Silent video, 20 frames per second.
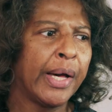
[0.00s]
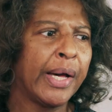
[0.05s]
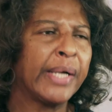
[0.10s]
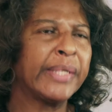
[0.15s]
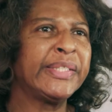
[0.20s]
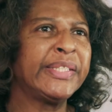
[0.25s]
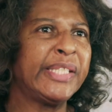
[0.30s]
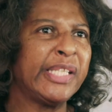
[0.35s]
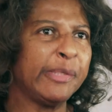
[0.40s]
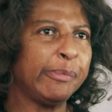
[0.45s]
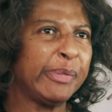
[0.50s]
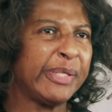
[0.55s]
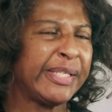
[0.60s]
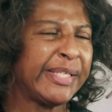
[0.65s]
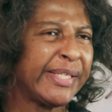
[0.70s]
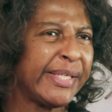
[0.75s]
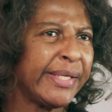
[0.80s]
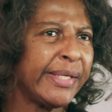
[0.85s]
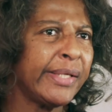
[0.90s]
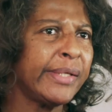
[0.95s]

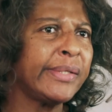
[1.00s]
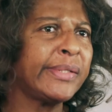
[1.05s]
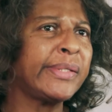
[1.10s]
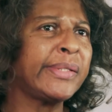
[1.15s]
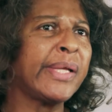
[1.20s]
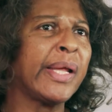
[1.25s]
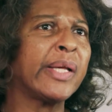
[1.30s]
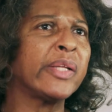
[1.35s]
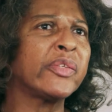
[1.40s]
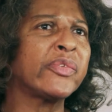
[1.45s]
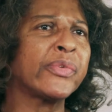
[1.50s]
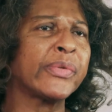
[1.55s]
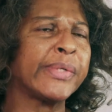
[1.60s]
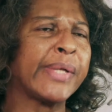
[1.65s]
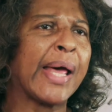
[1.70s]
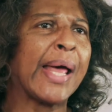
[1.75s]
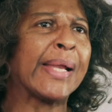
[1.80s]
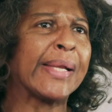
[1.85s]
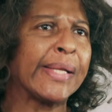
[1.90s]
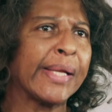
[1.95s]
DBT stands for
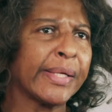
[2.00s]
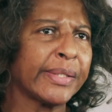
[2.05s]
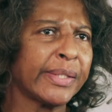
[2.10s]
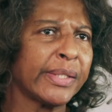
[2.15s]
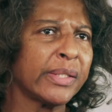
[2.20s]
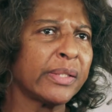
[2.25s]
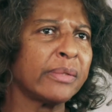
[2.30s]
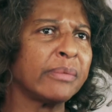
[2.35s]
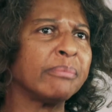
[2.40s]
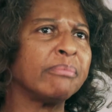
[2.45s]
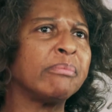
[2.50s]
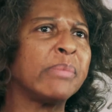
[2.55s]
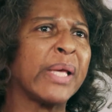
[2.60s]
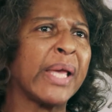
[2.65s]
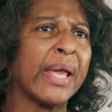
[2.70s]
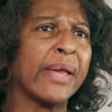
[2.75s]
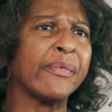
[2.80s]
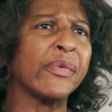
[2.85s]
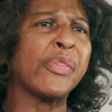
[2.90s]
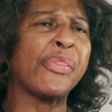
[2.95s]
Dialectic
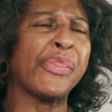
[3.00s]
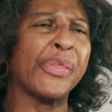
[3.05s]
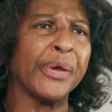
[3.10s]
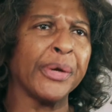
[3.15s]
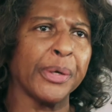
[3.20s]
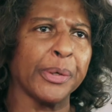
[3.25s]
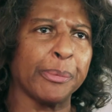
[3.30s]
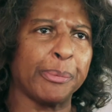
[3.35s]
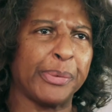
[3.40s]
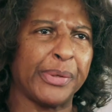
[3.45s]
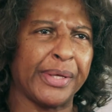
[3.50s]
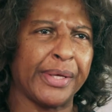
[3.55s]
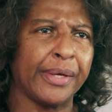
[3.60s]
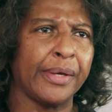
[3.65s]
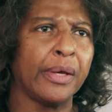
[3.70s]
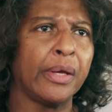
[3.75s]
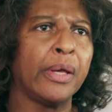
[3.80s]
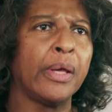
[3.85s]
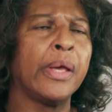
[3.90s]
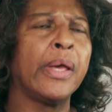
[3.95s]
Behavior
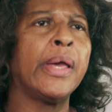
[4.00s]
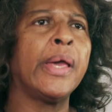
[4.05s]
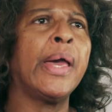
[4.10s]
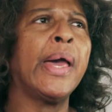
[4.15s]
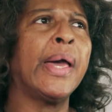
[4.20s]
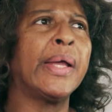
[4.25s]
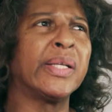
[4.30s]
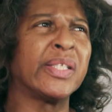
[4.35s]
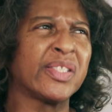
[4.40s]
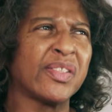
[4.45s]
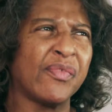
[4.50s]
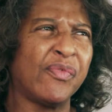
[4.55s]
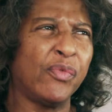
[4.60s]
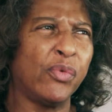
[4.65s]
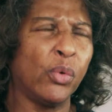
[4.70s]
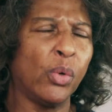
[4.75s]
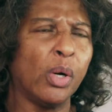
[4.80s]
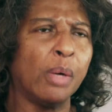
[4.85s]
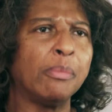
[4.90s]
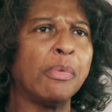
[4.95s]
Therapy and is a
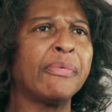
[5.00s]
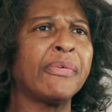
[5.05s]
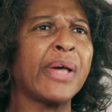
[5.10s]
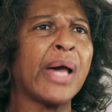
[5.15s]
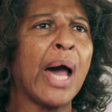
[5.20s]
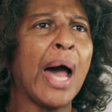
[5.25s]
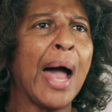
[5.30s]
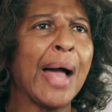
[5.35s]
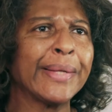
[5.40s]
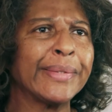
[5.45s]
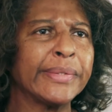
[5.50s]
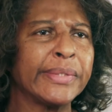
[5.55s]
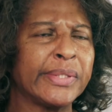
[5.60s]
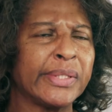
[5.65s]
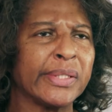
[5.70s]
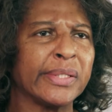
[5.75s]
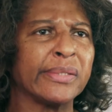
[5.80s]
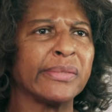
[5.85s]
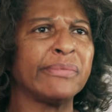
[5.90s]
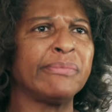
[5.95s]
form of
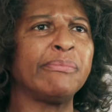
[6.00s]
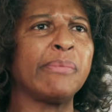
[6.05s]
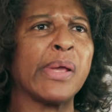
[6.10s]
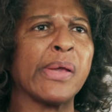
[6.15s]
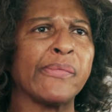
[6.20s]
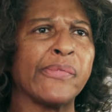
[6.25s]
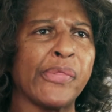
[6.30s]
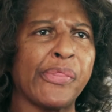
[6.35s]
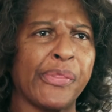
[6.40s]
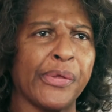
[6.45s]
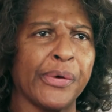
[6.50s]
cognitive behavior